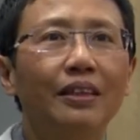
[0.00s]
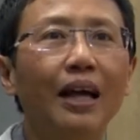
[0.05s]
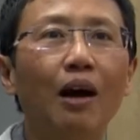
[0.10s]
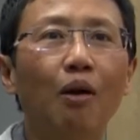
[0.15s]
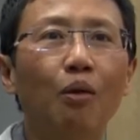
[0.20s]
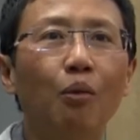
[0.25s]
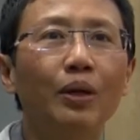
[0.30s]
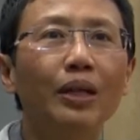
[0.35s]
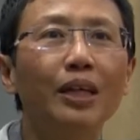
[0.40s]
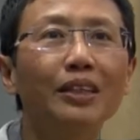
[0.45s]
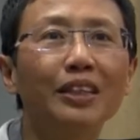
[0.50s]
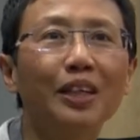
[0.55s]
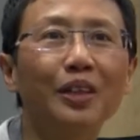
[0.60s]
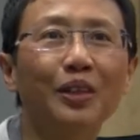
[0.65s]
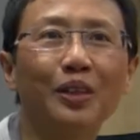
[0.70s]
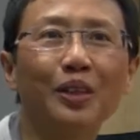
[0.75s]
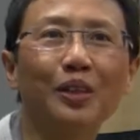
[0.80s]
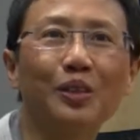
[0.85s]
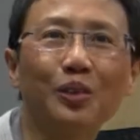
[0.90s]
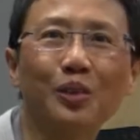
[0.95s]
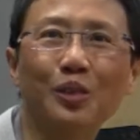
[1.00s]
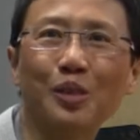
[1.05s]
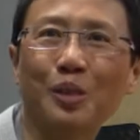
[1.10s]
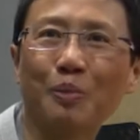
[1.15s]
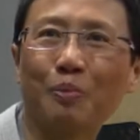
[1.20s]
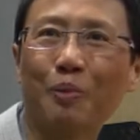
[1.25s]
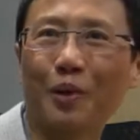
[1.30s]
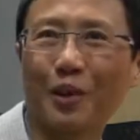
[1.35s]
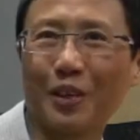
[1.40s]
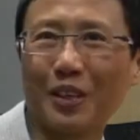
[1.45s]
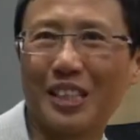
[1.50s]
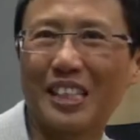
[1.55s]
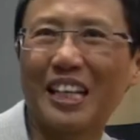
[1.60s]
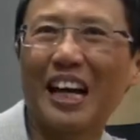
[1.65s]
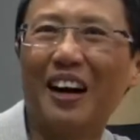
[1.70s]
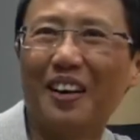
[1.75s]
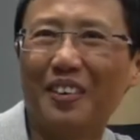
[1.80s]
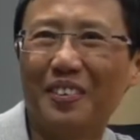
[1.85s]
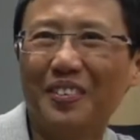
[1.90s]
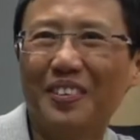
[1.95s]
Now, what else are you going to do to support
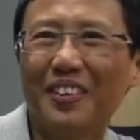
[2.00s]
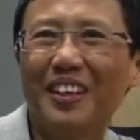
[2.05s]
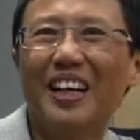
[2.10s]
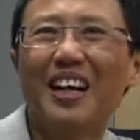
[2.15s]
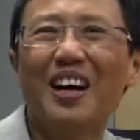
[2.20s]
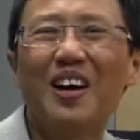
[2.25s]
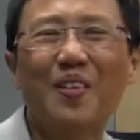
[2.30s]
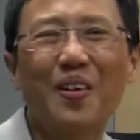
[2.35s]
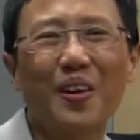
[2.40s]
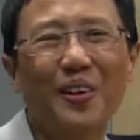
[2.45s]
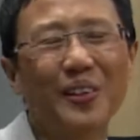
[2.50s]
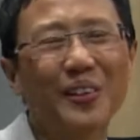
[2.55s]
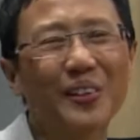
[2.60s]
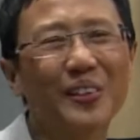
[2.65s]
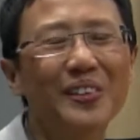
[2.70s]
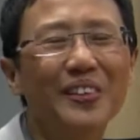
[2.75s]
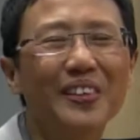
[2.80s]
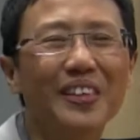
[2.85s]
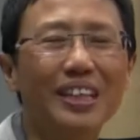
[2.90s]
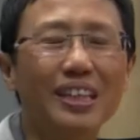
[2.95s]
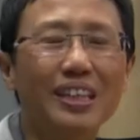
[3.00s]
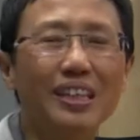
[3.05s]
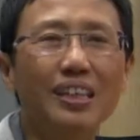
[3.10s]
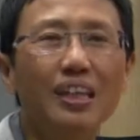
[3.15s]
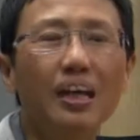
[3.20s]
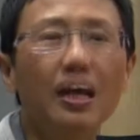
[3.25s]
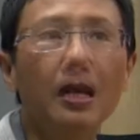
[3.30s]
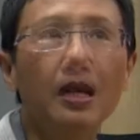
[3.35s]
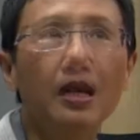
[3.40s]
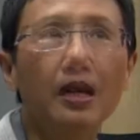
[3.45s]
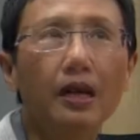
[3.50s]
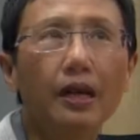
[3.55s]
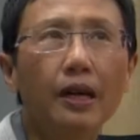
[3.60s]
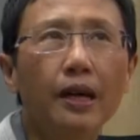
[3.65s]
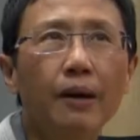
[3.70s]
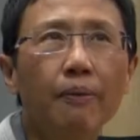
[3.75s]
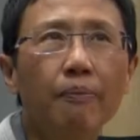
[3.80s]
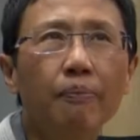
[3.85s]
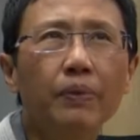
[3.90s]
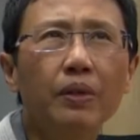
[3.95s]
yourself while you do this?
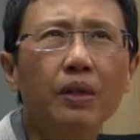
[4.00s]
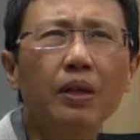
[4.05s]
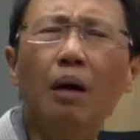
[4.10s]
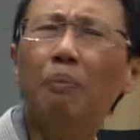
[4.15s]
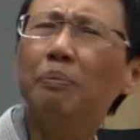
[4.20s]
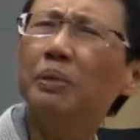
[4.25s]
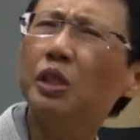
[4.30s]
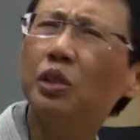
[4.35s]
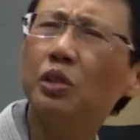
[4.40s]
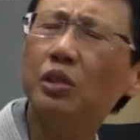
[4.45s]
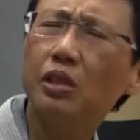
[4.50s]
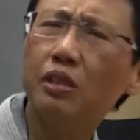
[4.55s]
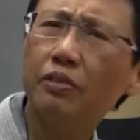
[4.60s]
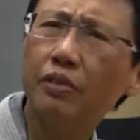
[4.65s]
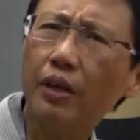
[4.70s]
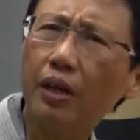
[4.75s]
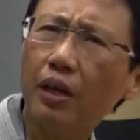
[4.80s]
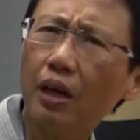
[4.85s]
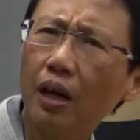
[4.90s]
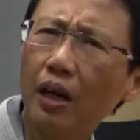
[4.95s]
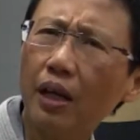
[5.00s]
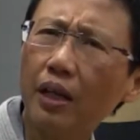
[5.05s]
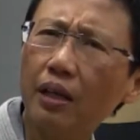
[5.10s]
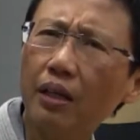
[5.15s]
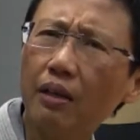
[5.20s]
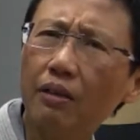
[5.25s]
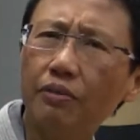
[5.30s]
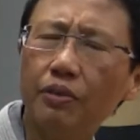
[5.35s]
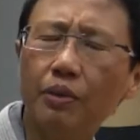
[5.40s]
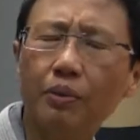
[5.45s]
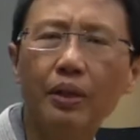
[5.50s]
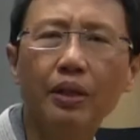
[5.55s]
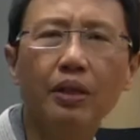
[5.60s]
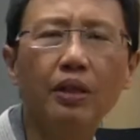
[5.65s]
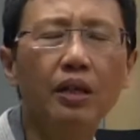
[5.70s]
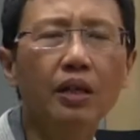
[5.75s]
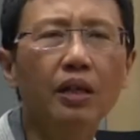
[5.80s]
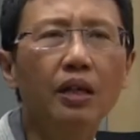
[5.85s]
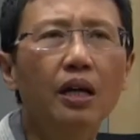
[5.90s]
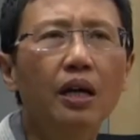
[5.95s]
The competition is very high, for one
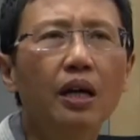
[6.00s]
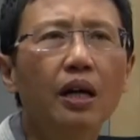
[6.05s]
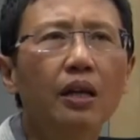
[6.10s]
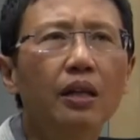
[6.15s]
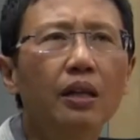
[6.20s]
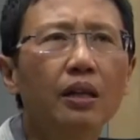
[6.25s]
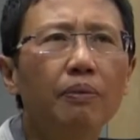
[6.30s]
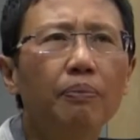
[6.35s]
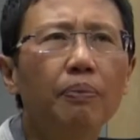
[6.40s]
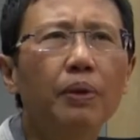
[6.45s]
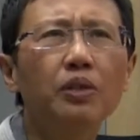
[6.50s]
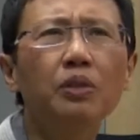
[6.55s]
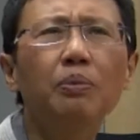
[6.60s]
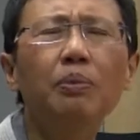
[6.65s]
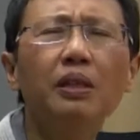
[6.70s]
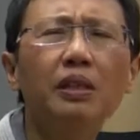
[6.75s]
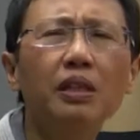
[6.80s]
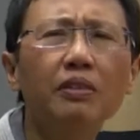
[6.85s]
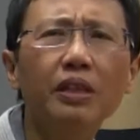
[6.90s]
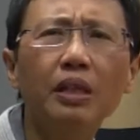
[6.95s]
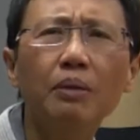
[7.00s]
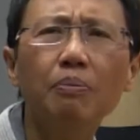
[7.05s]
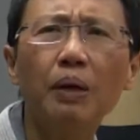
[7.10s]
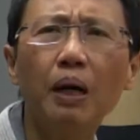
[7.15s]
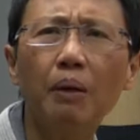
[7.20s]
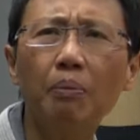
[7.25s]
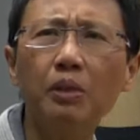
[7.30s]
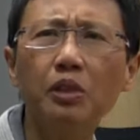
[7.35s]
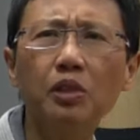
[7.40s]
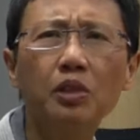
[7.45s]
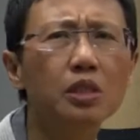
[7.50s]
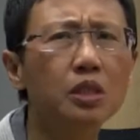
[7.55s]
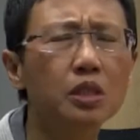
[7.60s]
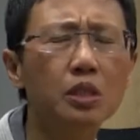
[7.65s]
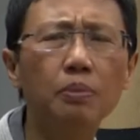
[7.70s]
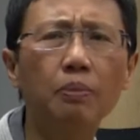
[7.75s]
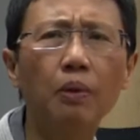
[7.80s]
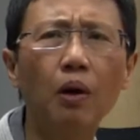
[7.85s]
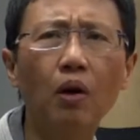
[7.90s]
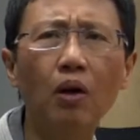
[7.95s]
thing. The possibility of getting published is
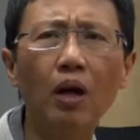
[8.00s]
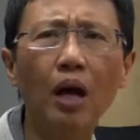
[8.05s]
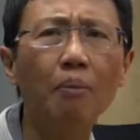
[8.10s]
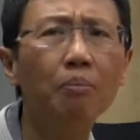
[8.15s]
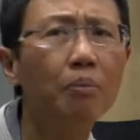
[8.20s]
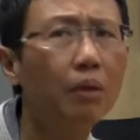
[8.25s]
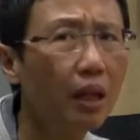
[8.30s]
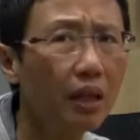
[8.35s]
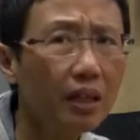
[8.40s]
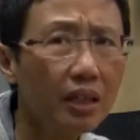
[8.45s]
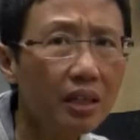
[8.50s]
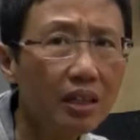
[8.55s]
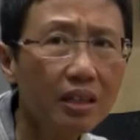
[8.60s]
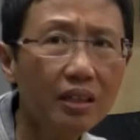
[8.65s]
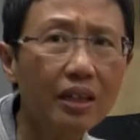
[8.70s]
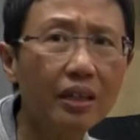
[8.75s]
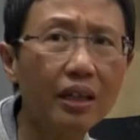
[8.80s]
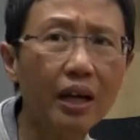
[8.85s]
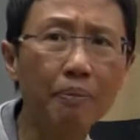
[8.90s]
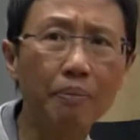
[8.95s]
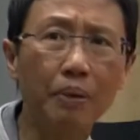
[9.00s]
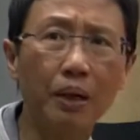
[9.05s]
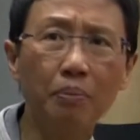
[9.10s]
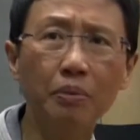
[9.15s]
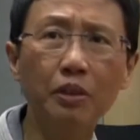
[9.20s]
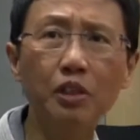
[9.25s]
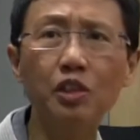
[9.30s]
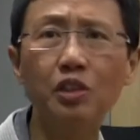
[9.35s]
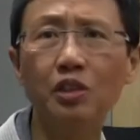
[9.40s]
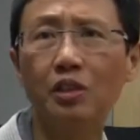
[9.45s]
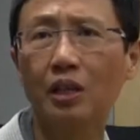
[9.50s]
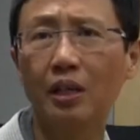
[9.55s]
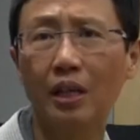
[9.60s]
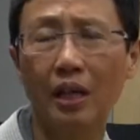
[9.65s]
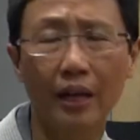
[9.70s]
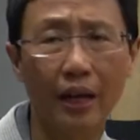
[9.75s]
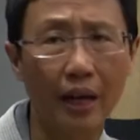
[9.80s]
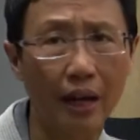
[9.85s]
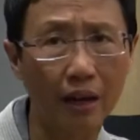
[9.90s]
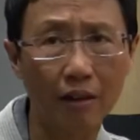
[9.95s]
small. I'm lucky that I published, that
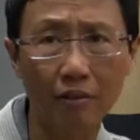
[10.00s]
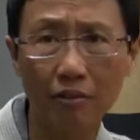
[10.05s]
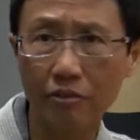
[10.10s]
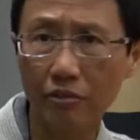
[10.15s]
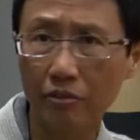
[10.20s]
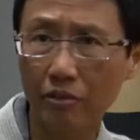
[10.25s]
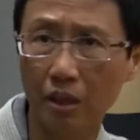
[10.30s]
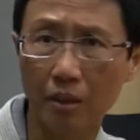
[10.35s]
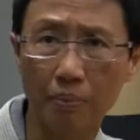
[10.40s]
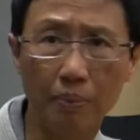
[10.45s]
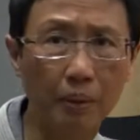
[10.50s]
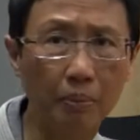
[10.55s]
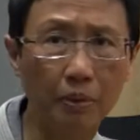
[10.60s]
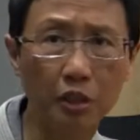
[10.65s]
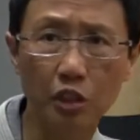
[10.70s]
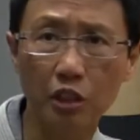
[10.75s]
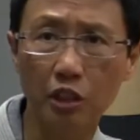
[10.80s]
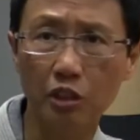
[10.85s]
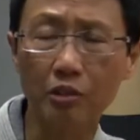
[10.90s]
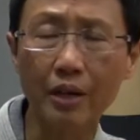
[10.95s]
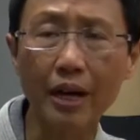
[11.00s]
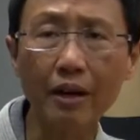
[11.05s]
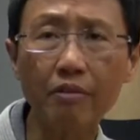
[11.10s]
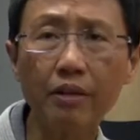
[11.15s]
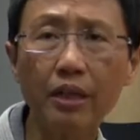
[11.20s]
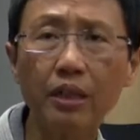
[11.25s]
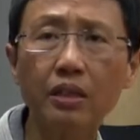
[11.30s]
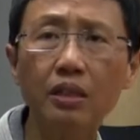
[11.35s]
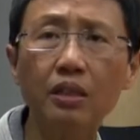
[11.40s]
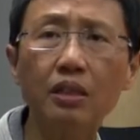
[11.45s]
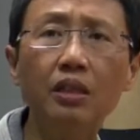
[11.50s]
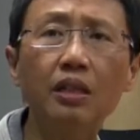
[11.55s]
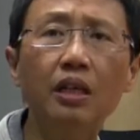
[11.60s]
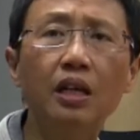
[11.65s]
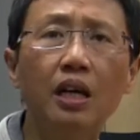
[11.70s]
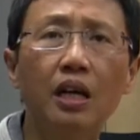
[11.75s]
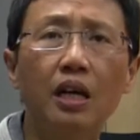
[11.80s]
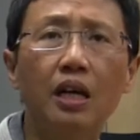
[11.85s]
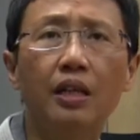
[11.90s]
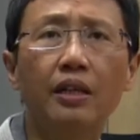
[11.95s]
I have a publishing track record,
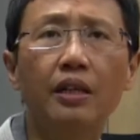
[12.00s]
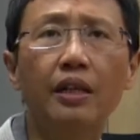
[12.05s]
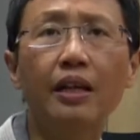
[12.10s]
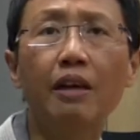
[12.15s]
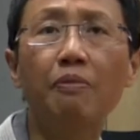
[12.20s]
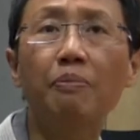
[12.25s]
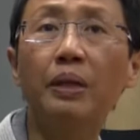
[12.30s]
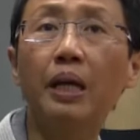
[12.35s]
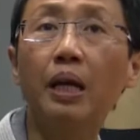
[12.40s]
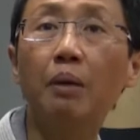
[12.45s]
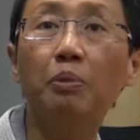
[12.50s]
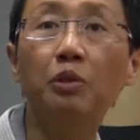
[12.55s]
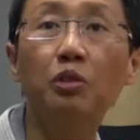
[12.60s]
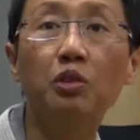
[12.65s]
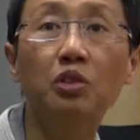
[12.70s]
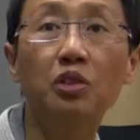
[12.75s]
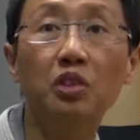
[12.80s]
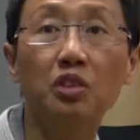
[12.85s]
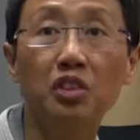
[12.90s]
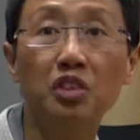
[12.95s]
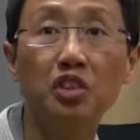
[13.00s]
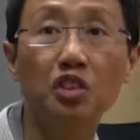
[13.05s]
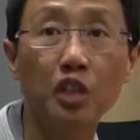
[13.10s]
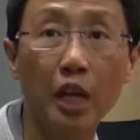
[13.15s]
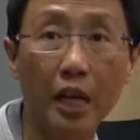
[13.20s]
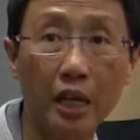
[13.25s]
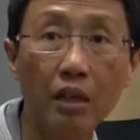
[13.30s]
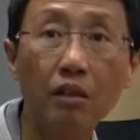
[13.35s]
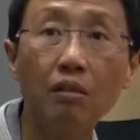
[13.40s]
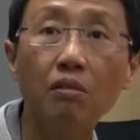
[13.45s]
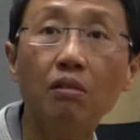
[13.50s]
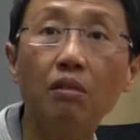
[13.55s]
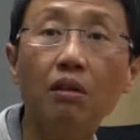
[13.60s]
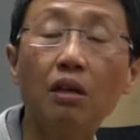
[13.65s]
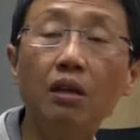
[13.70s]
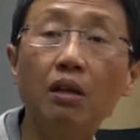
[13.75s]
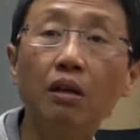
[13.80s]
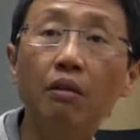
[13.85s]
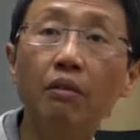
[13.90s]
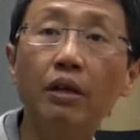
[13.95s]
that I've been able to
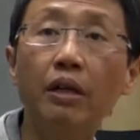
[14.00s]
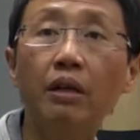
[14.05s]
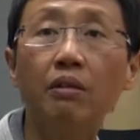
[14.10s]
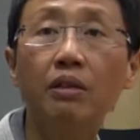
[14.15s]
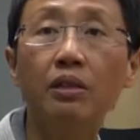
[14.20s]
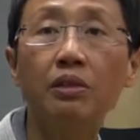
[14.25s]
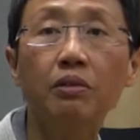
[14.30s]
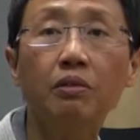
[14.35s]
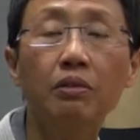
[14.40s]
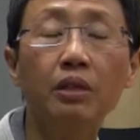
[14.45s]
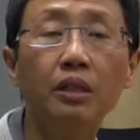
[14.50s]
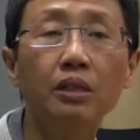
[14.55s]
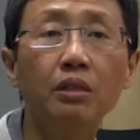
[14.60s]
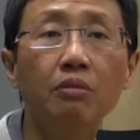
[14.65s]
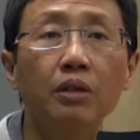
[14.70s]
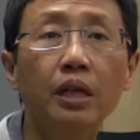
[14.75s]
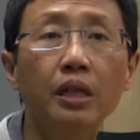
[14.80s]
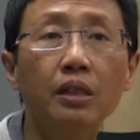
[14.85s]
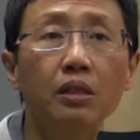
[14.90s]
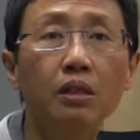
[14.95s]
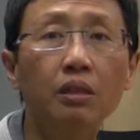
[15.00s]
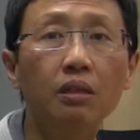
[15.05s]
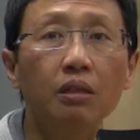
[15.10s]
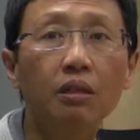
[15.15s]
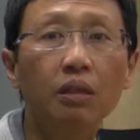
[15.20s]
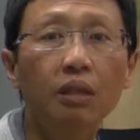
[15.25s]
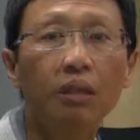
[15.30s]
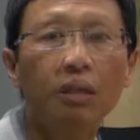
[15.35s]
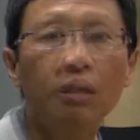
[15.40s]
sustain a career as a writer.